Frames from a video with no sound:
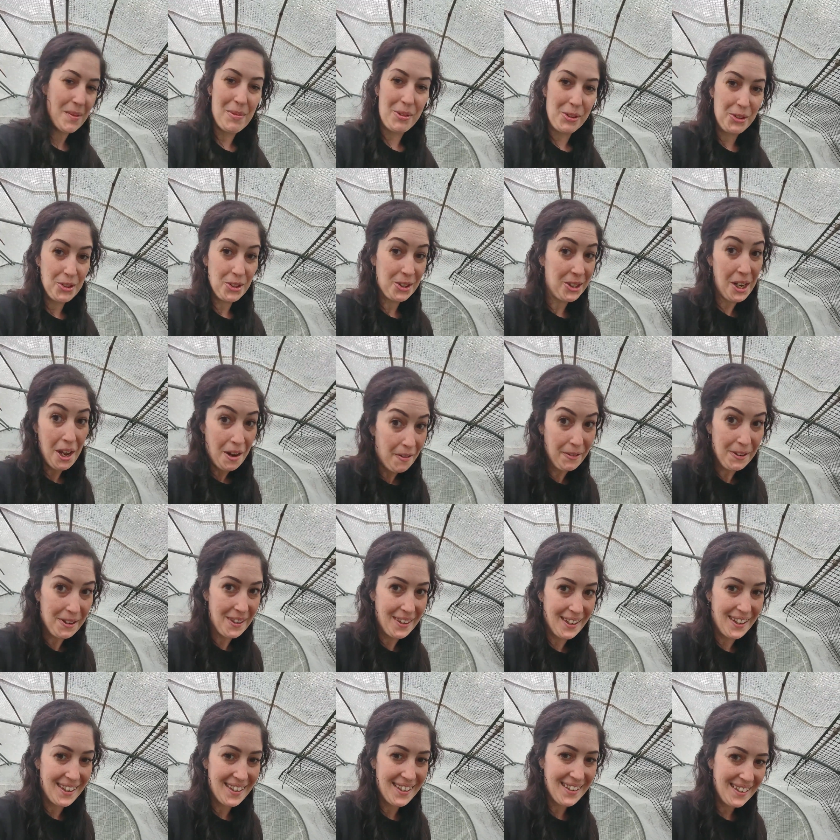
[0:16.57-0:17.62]
I'm allergic to
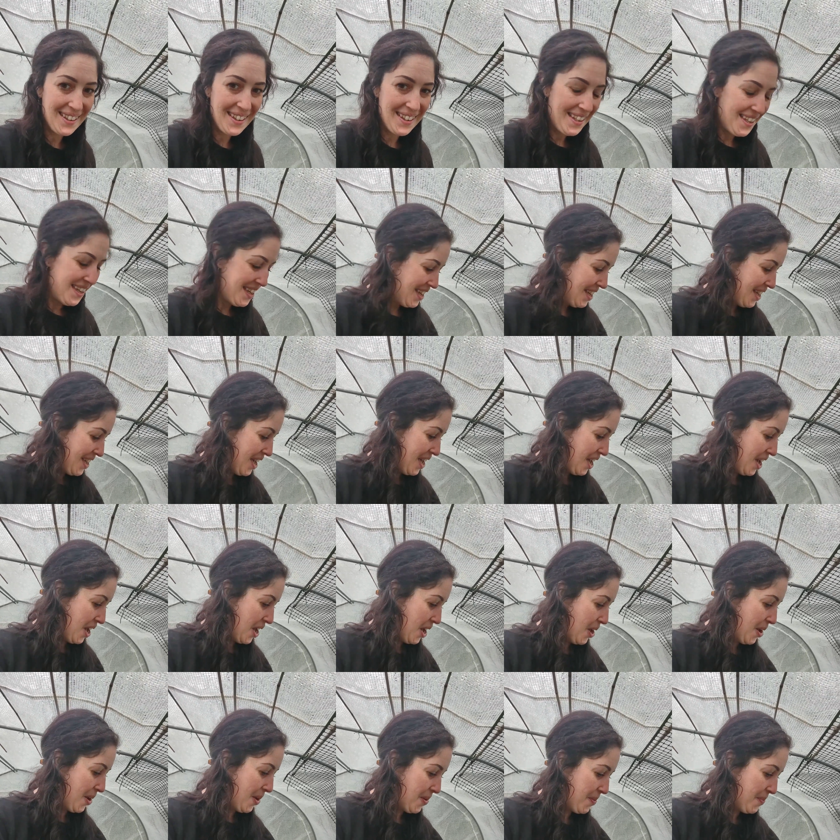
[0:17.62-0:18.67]
everything.
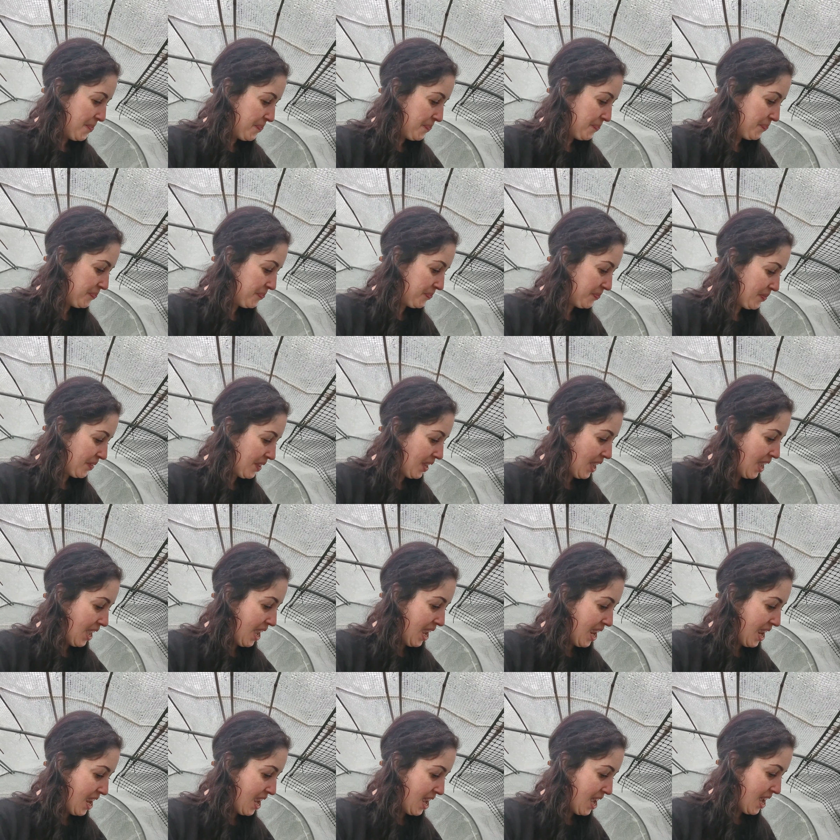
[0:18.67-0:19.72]
Um,
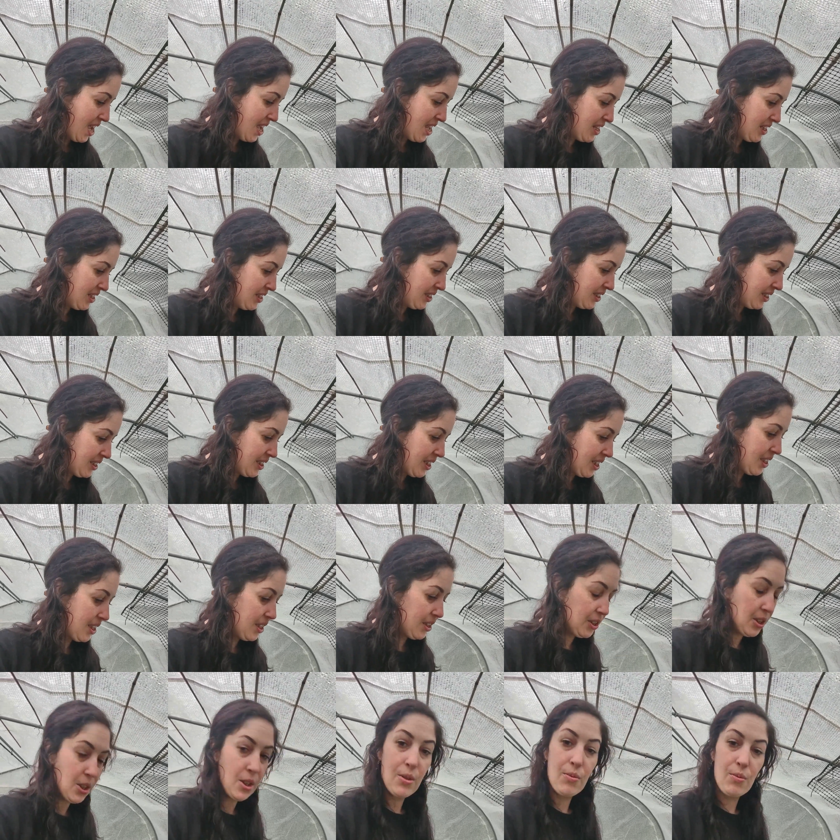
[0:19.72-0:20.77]
and
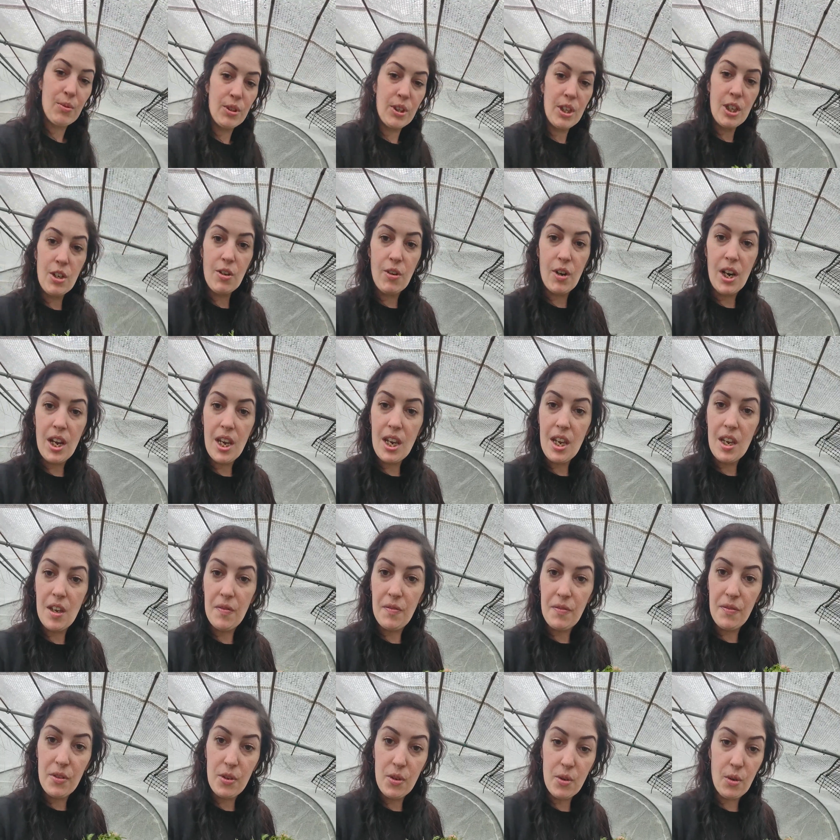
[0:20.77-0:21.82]
this is really great
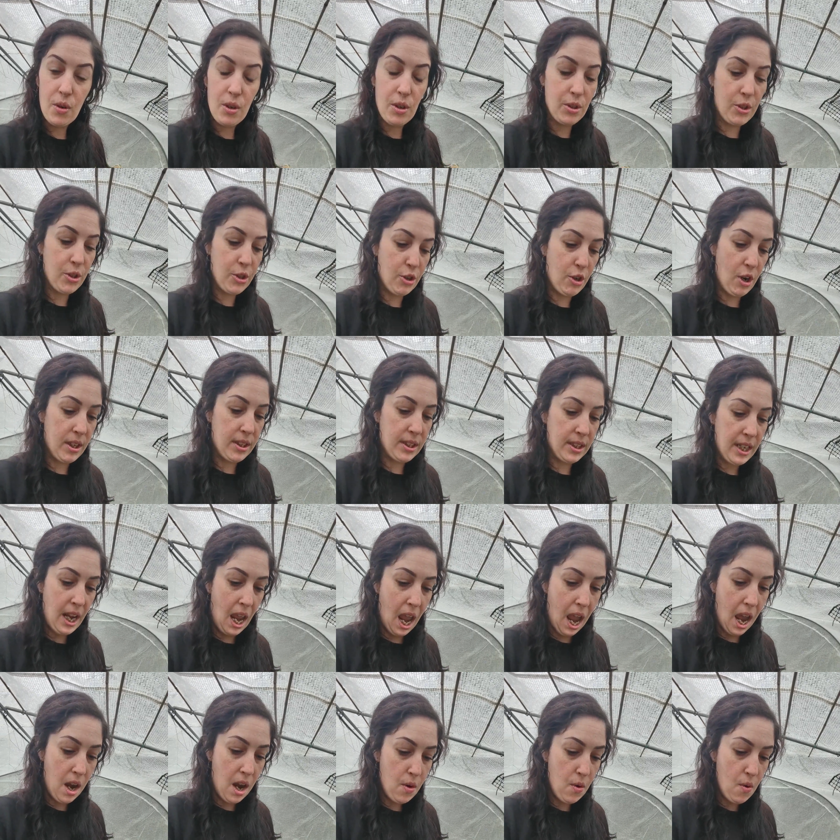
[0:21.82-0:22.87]
if you're stressed
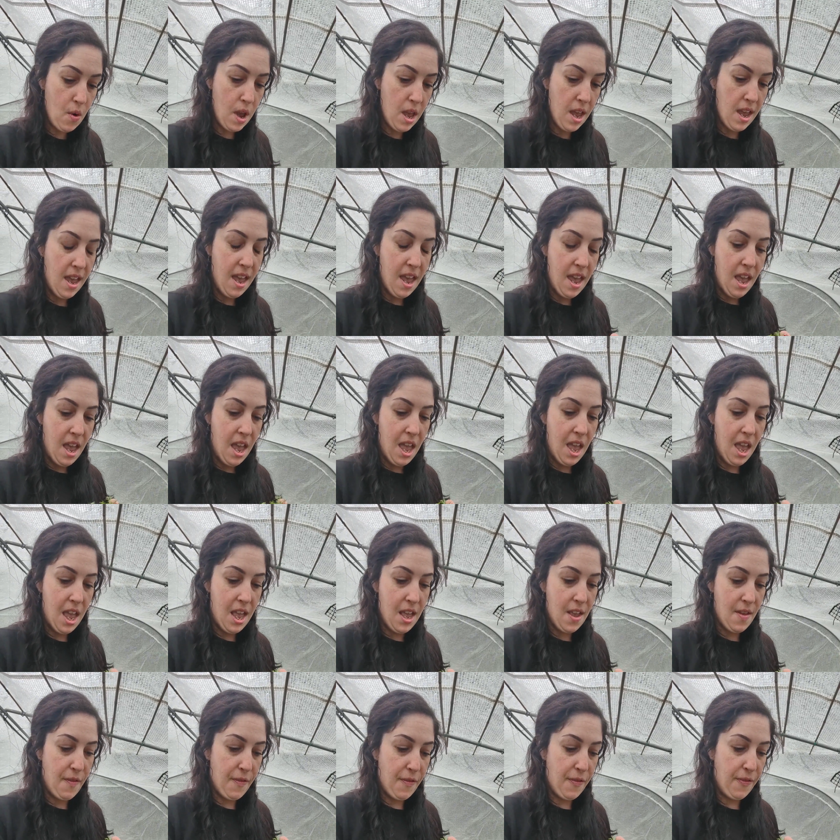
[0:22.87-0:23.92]
out,
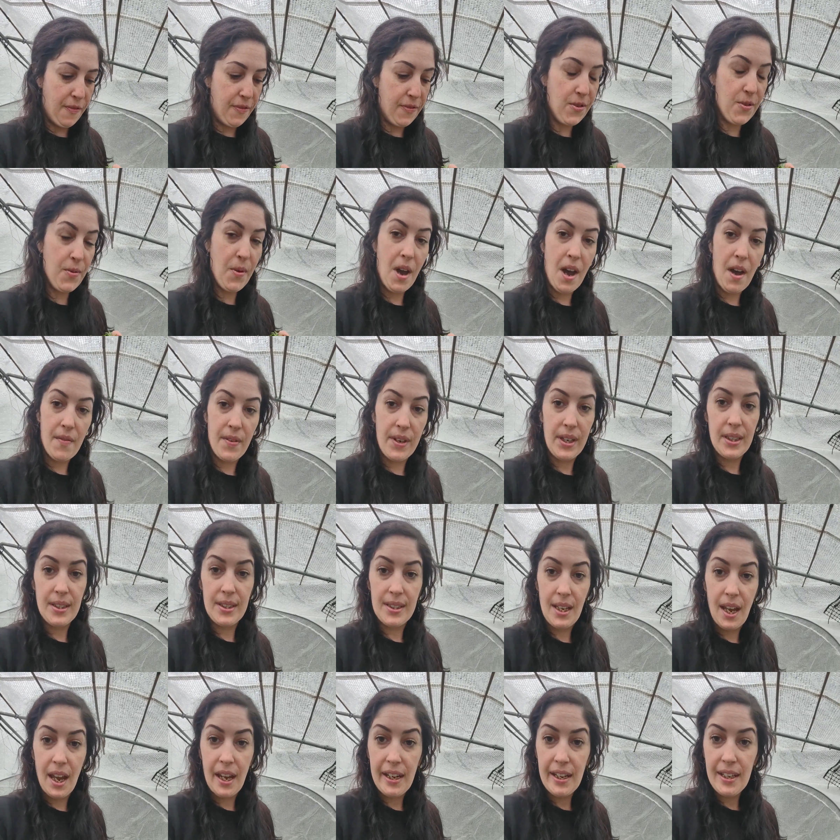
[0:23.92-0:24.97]
if you have
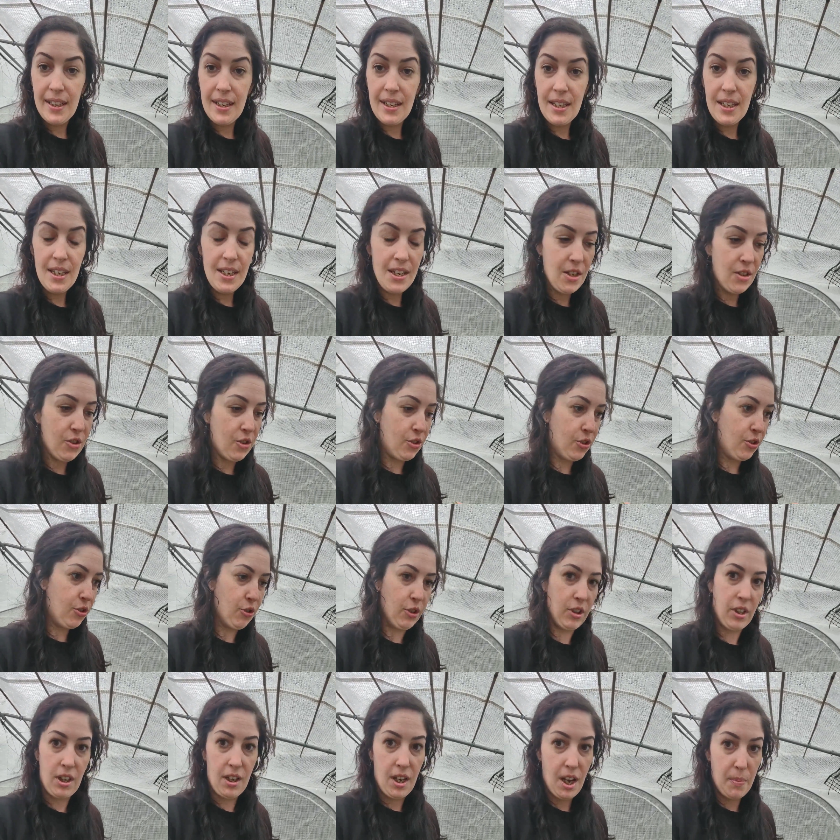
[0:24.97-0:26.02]
anxiety, just
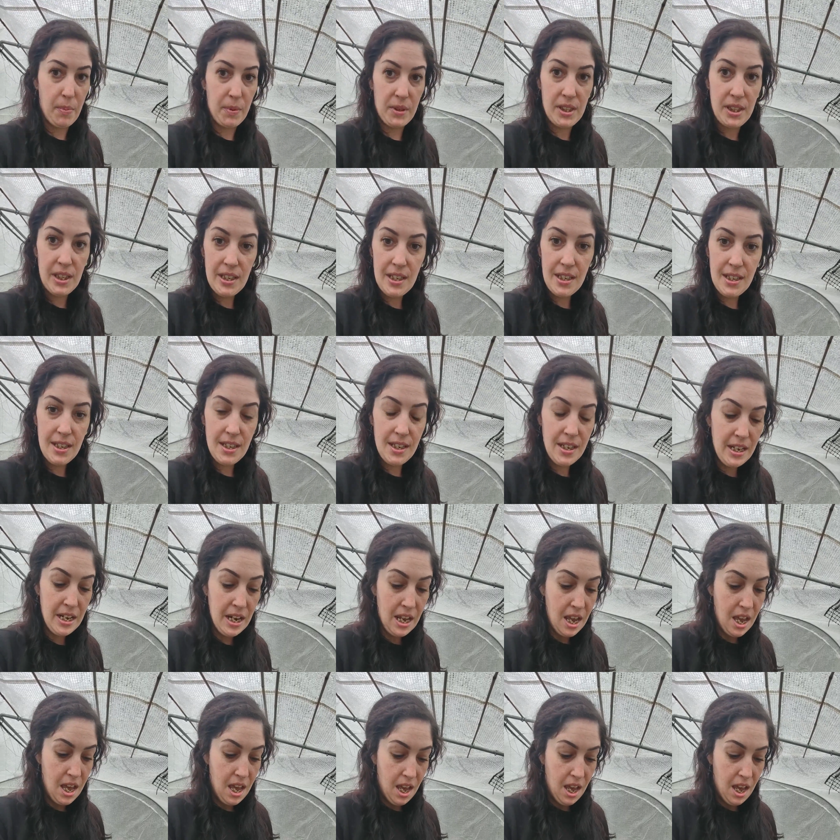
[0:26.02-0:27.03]
drink a cup of tea.